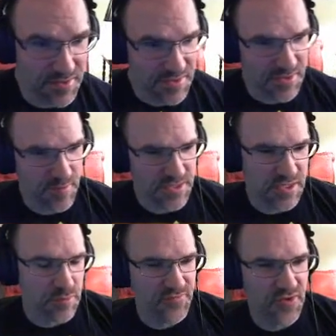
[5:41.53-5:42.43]
so
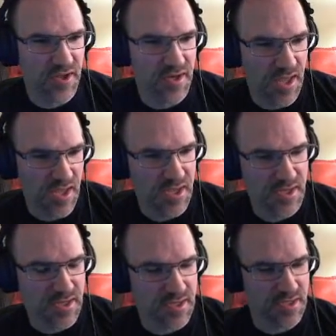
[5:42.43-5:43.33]
basically we've got
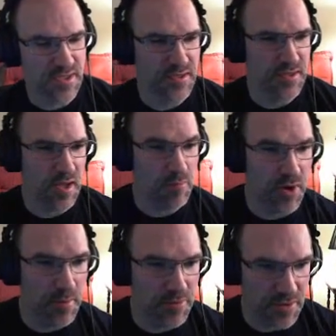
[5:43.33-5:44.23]
a
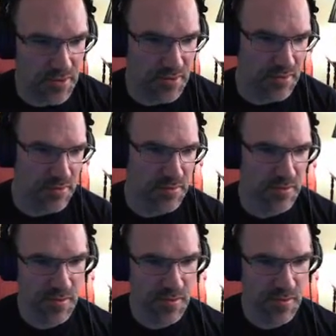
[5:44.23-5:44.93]
property in here.